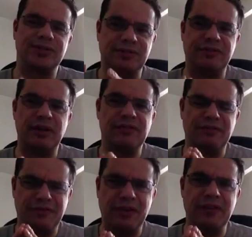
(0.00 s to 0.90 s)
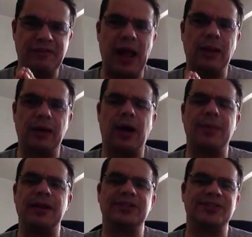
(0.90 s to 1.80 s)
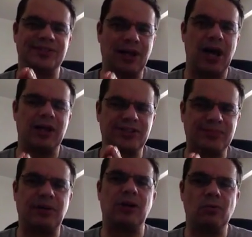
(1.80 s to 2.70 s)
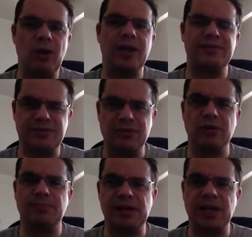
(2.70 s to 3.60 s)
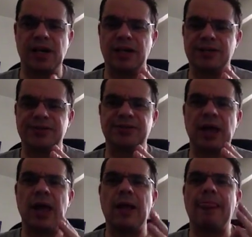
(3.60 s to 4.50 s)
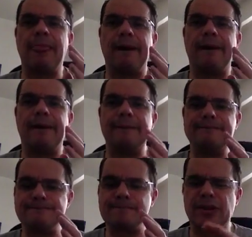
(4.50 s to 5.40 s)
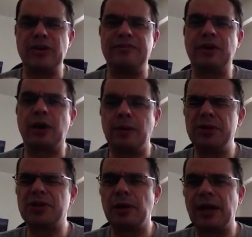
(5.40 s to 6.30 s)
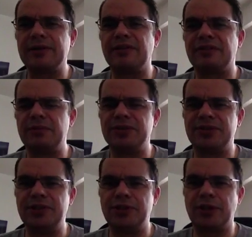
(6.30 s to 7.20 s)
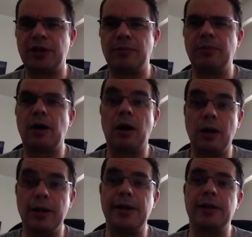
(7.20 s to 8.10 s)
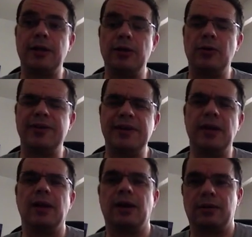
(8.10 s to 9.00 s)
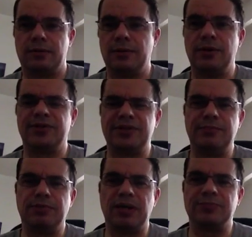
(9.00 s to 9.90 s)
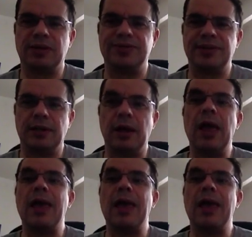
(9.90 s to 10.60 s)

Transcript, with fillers: and they're very, very valid on this, is not a smart way to do it because um, you have your garbage collector from your C sharp calling your DLL, your C++ DLL,